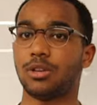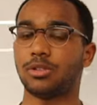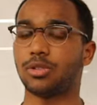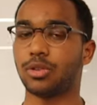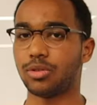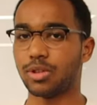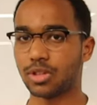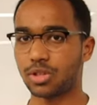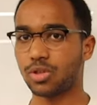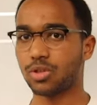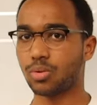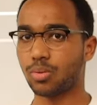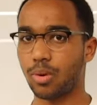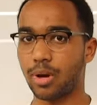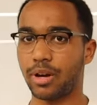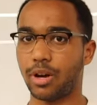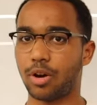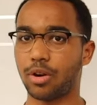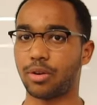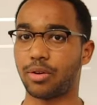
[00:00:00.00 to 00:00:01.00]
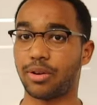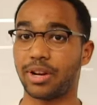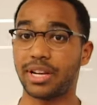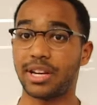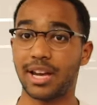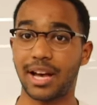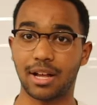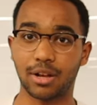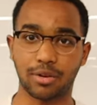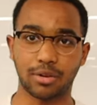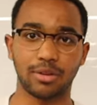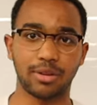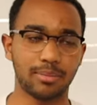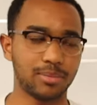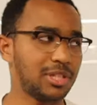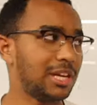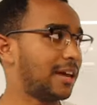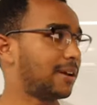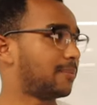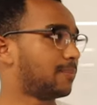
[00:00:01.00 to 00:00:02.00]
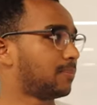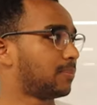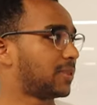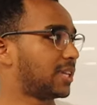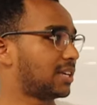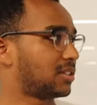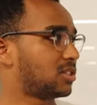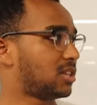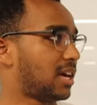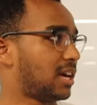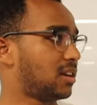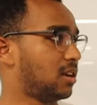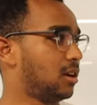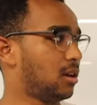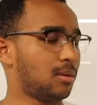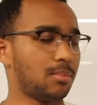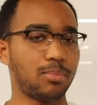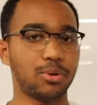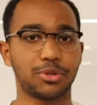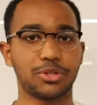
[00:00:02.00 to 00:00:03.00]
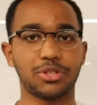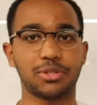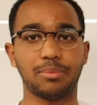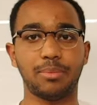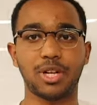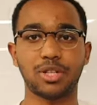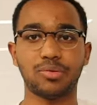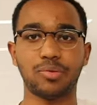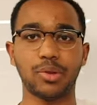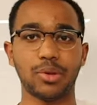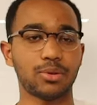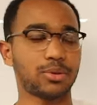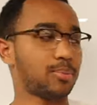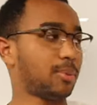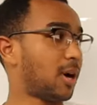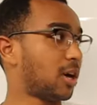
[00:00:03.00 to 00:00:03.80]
So this is what our greedy algorithm said. It said, push as much flow as